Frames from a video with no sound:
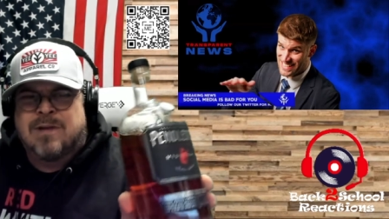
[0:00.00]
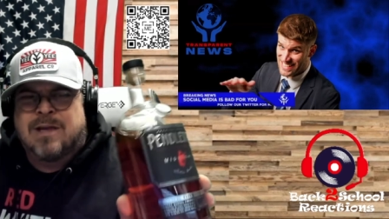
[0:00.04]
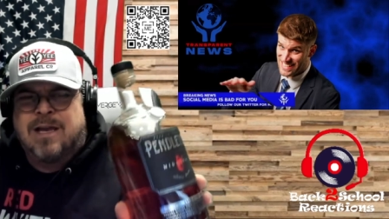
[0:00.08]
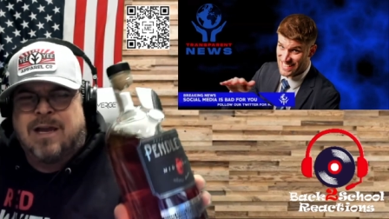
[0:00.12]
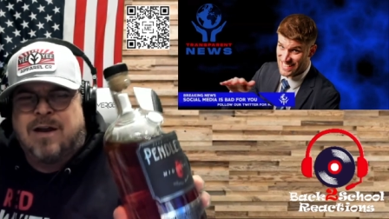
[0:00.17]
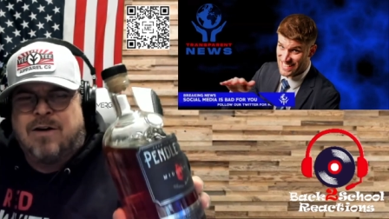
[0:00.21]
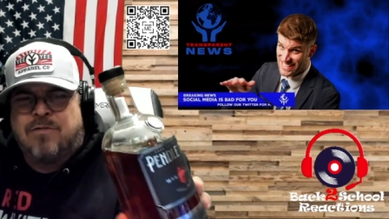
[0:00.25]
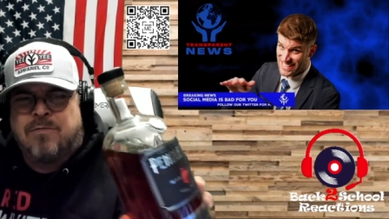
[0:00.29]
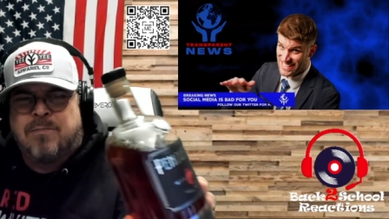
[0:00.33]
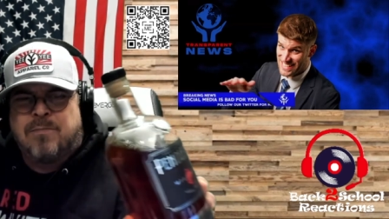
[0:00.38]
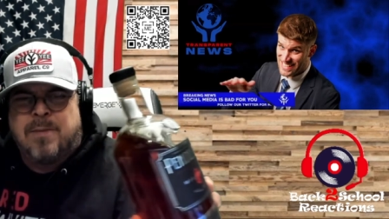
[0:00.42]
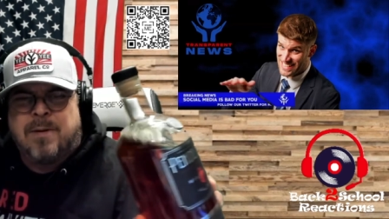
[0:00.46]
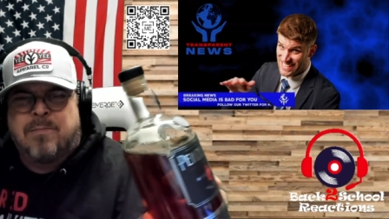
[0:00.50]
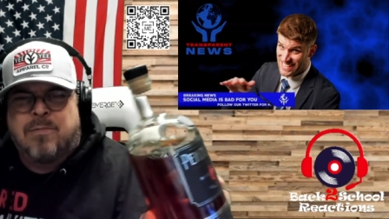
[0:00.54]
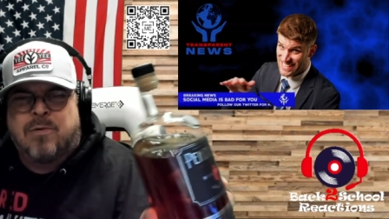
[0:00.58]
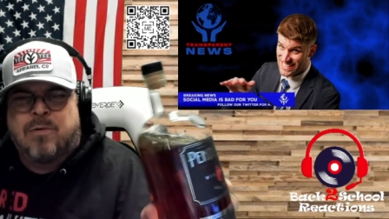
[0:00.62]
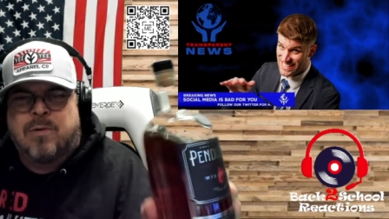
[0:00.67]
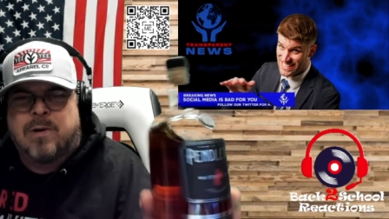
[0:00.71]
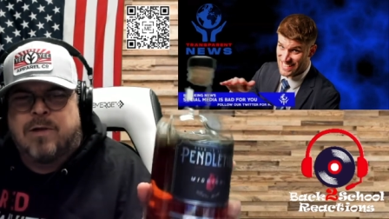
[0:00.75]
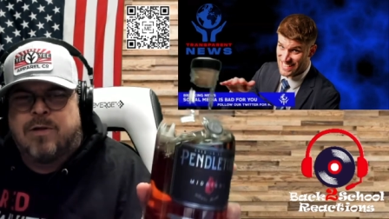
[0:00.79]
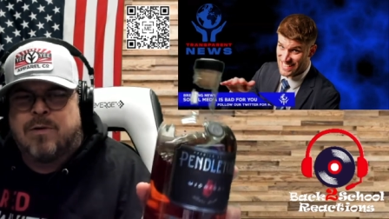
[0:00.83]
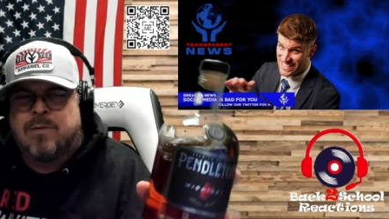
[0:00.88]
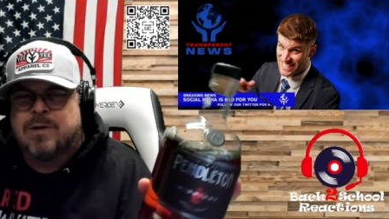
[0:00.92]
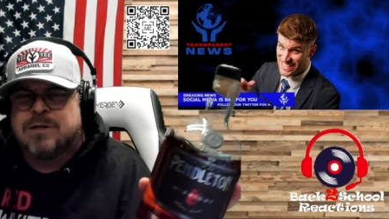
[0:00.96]
can't remember
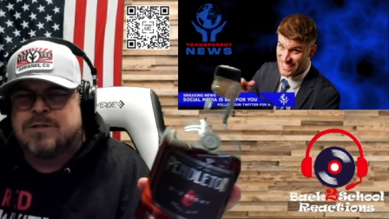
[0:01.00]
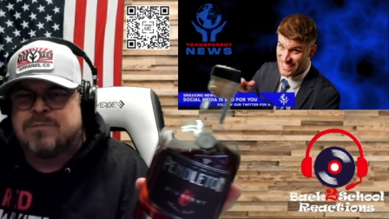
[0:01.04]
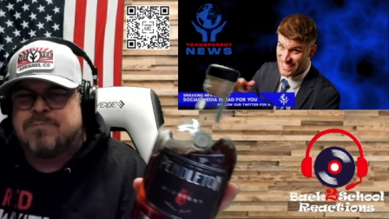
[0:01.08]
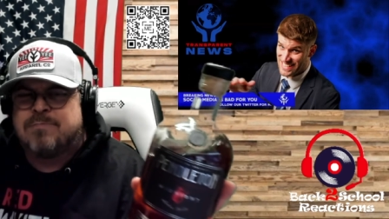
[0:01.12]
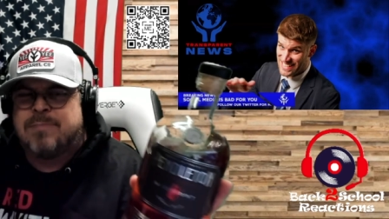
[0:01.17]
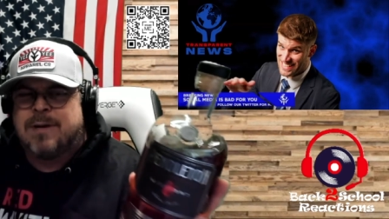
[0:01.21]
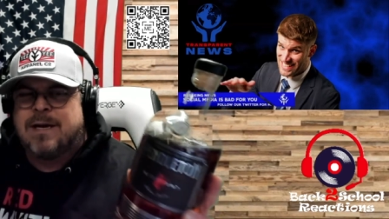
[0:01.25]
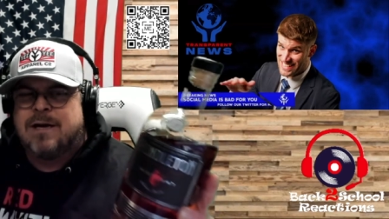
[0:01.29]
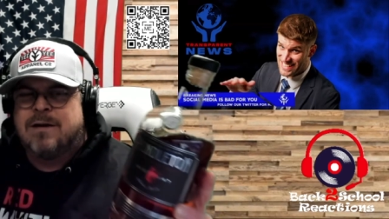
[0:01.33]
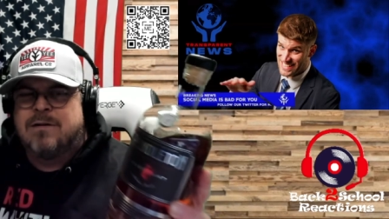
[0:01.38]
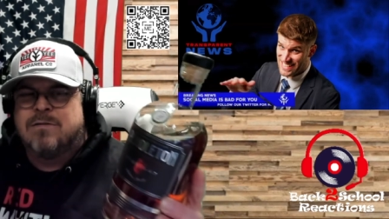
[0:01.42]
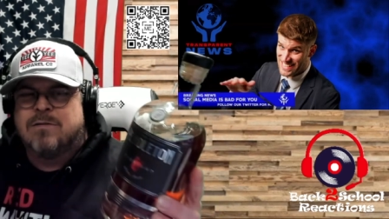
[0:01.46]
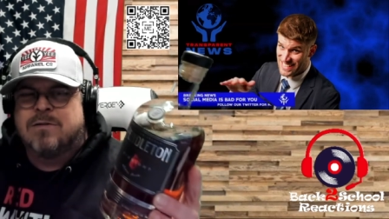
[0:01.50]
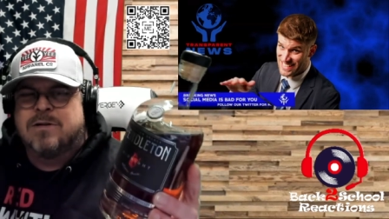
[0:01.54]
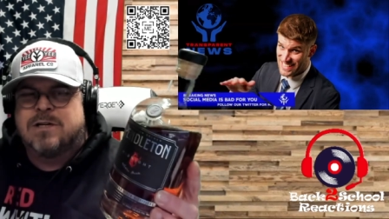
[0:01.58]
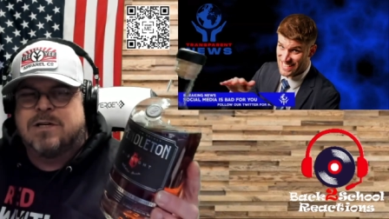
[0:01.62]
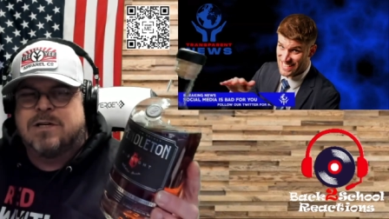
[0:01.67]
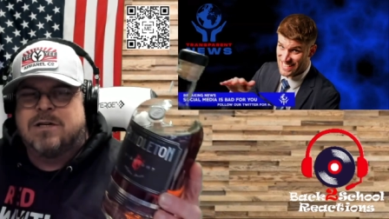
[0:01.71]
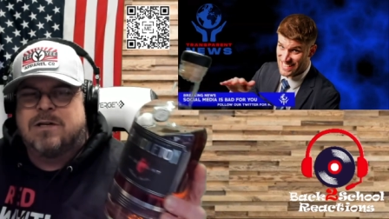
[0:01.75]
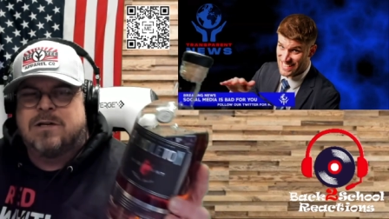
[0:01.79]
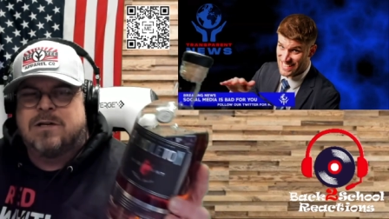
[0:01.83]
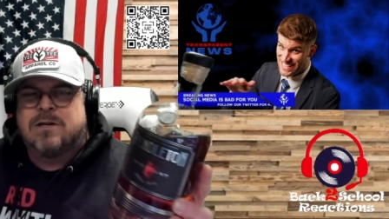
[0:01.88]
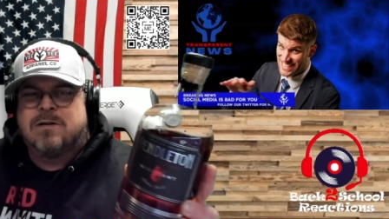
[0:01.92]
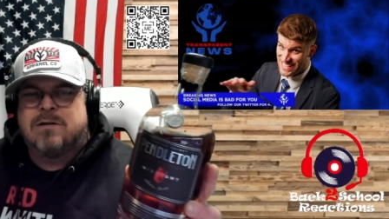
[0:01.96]
whether it was
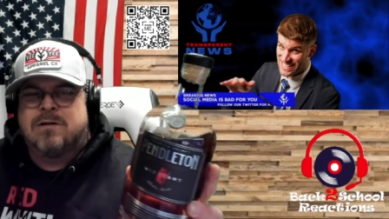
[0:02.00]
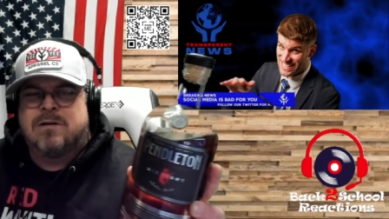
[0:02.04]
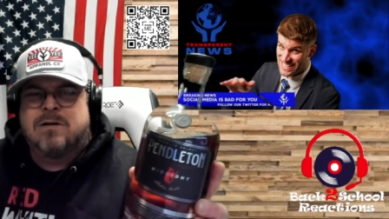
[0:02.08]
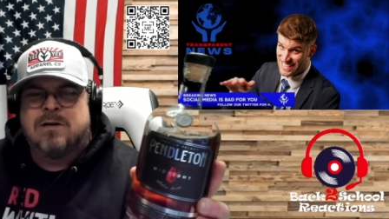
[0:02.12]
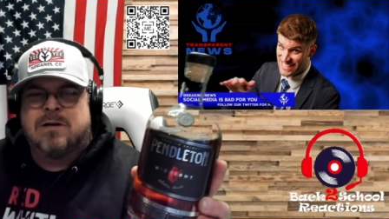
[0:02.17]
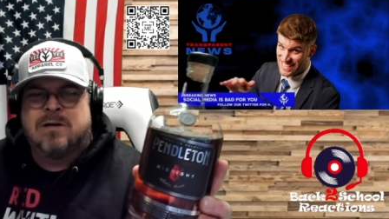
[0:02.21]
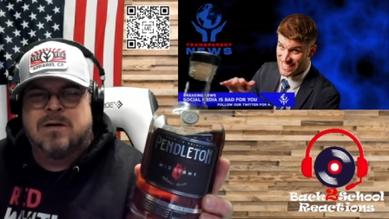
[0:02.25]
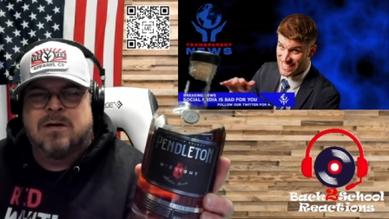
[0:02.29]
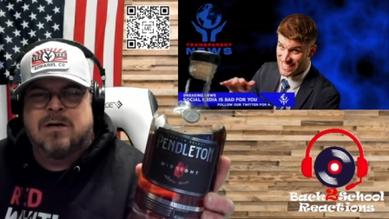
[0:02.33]
Pendleton.